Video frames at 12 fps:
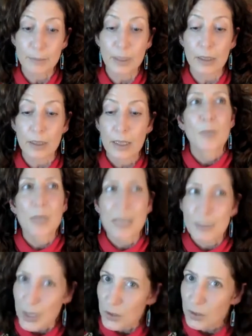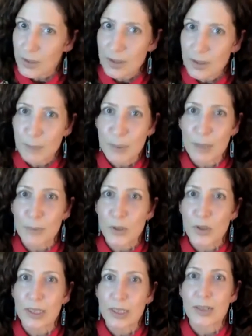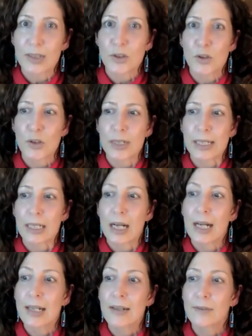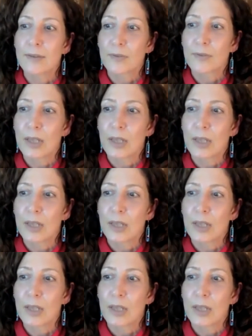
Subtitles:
but especially the publishing industry kind of,